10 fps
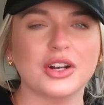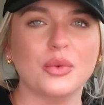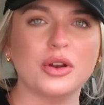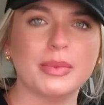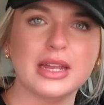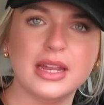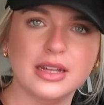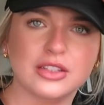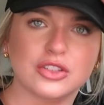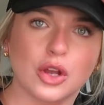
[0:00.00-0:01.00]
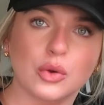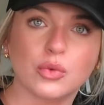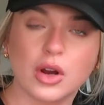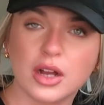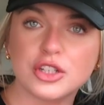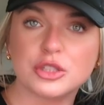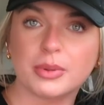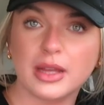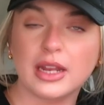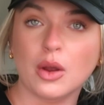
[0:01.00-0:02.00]
I don't want to be so rushed
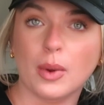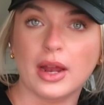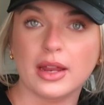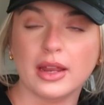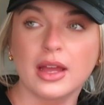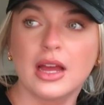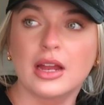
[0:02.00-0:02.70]
planning a wedding.